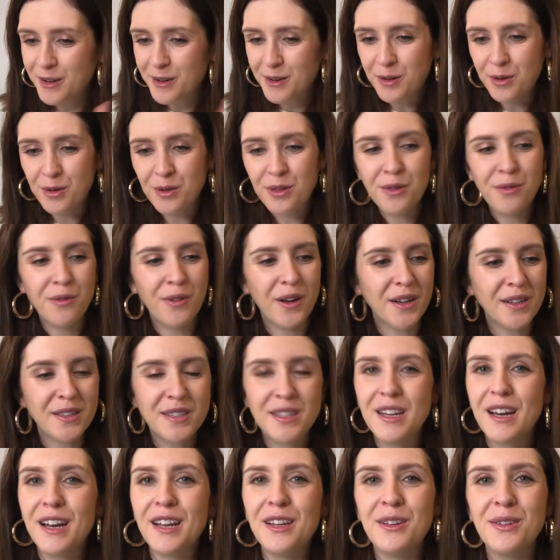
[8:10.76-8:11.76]
all the
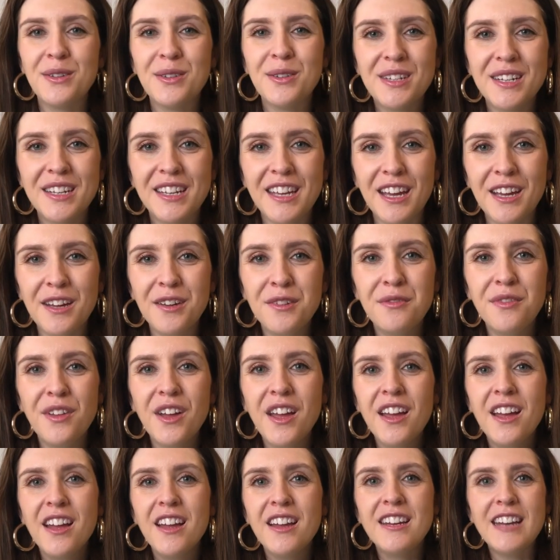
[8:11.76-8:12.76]
fucks that I used to give,
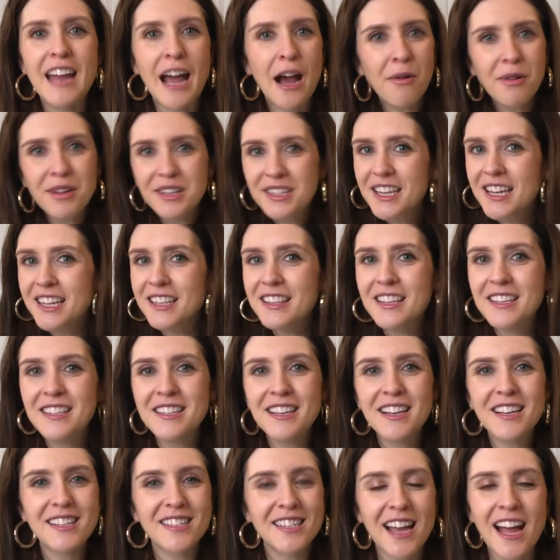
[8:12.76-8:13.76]
now it's like this
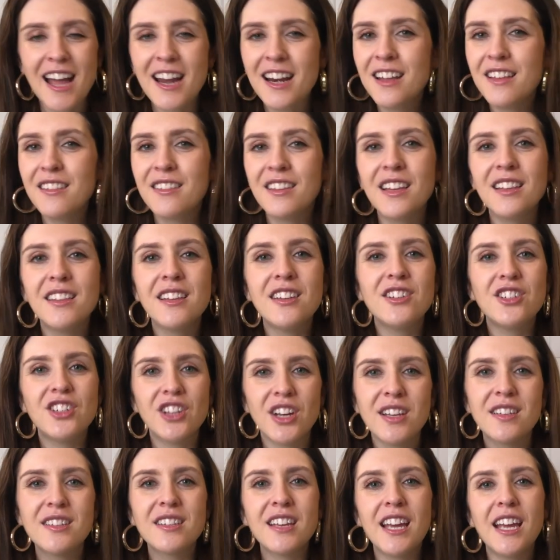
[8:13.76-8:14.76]
exciting thing that
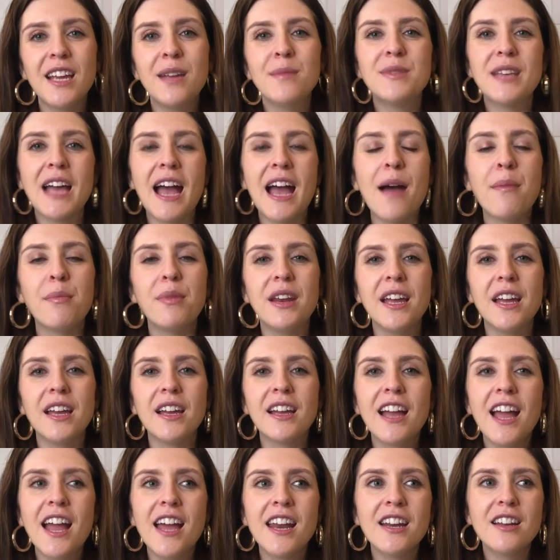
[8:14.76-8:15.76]
just keeps
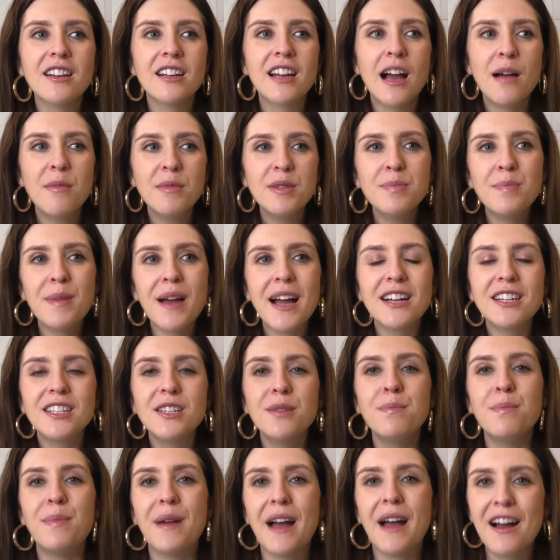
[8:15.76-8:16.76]
happening. And it comes back
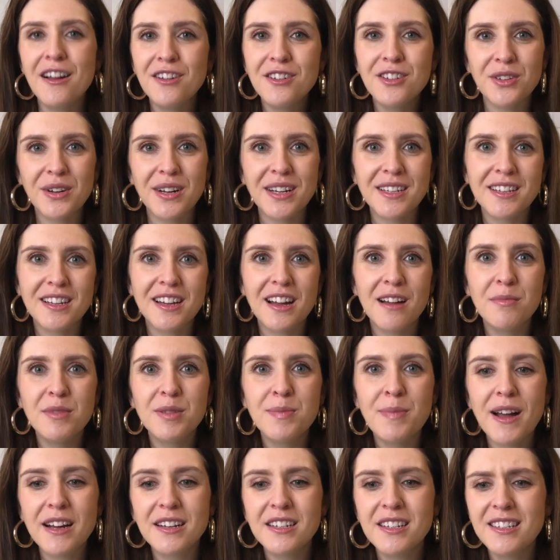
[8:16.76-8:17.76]
to boundaries. It
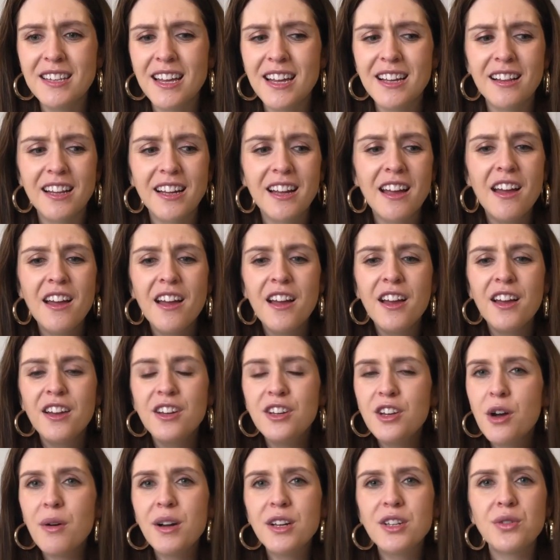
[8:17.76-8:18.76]
comes back to saying like,
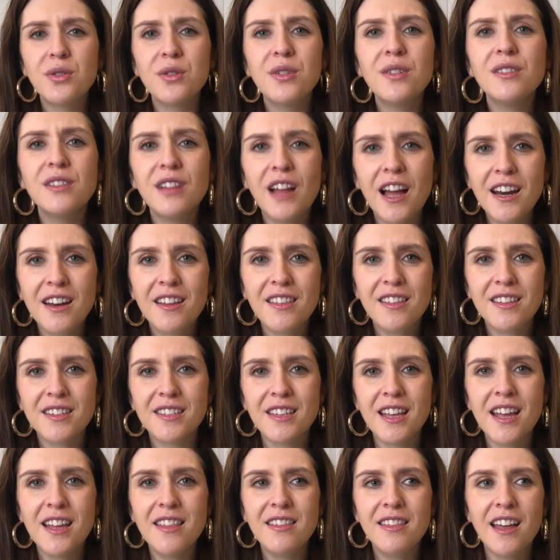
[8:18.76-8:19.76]
no, I draw a line in the
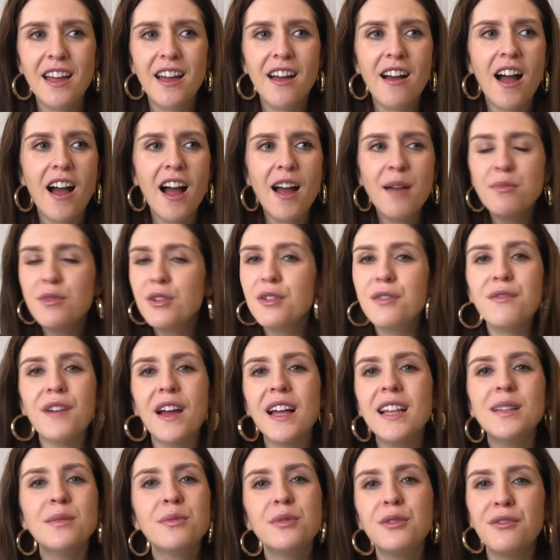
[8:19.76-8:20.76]
sand there. I'm not
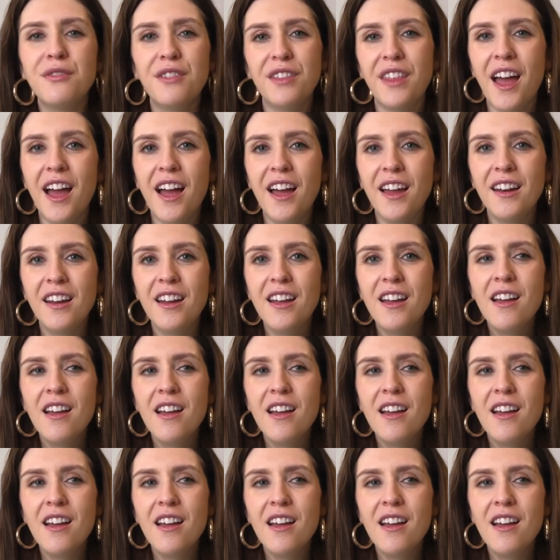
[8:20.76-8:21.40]
available for that.